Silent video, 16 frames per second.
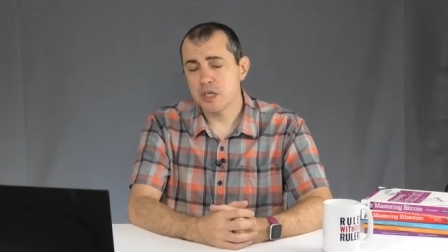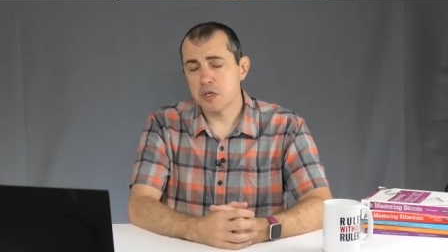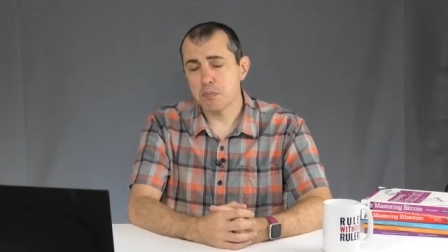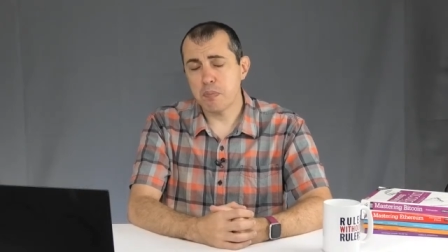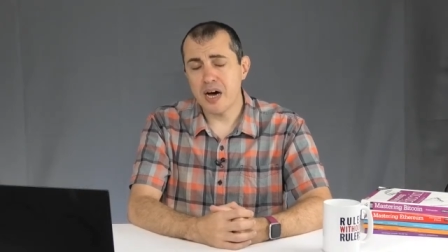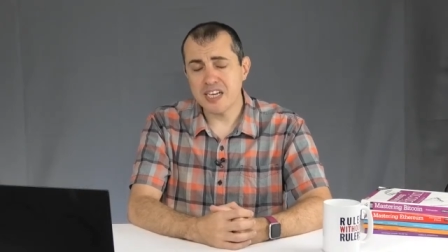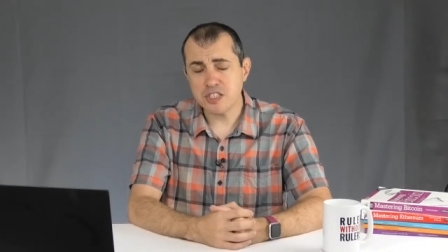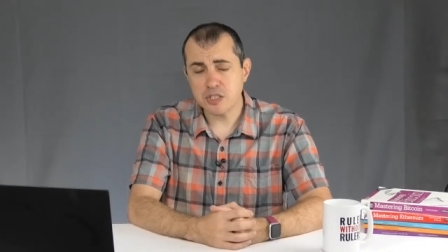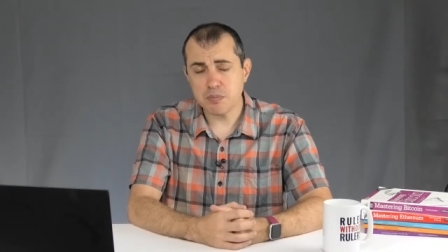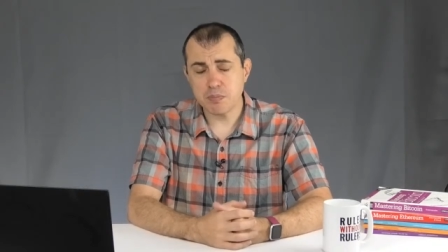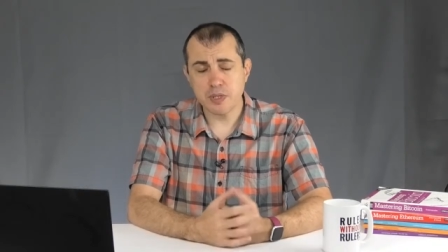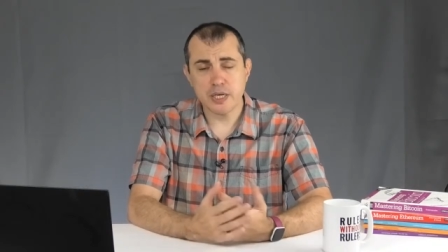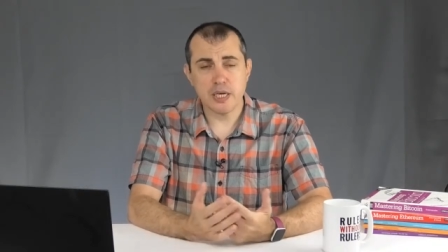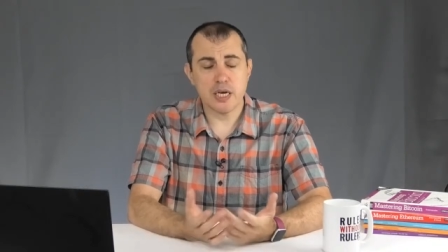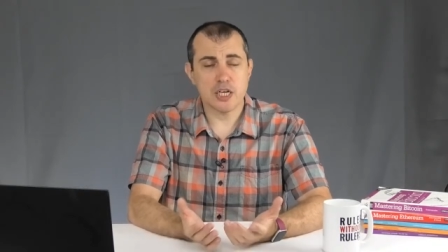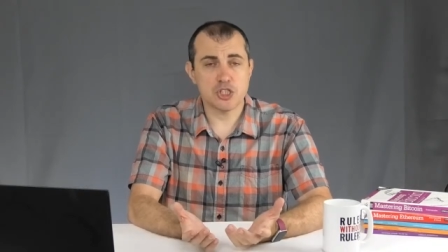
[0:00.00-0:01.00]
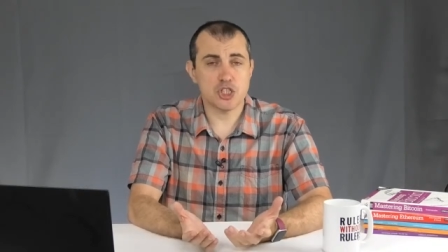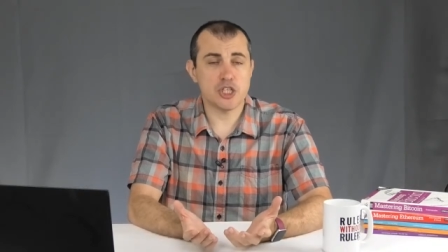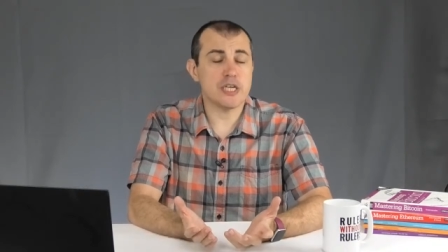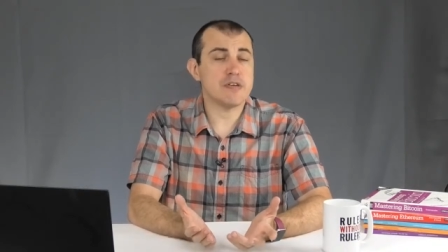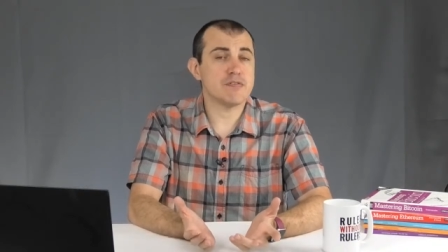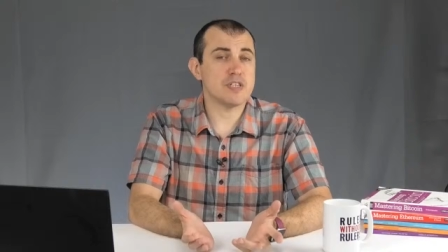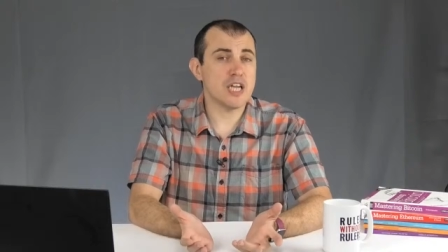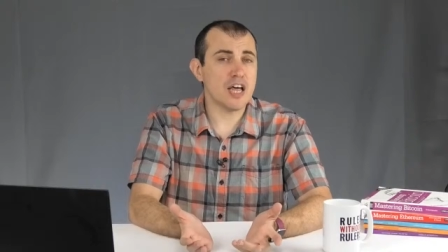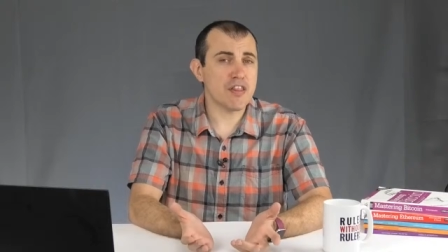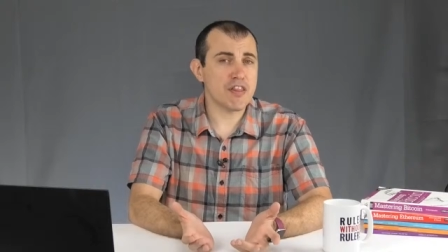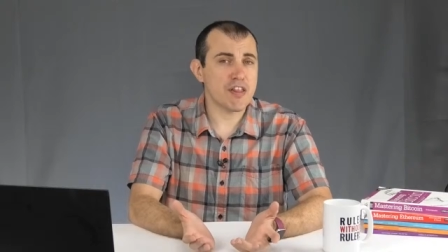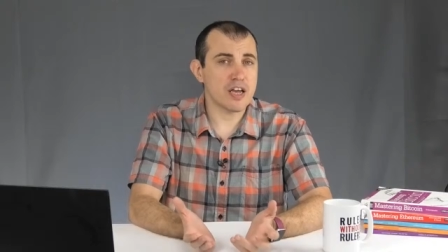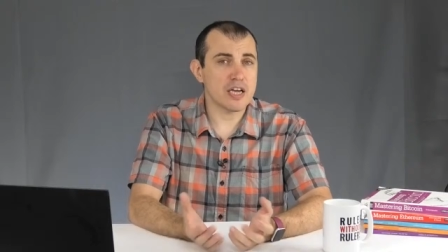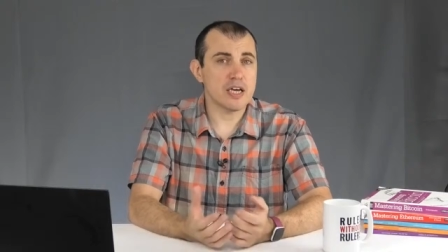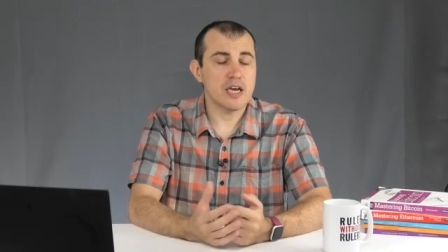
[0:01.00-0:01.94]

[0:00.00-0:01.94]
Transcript: Possibly achieve nothing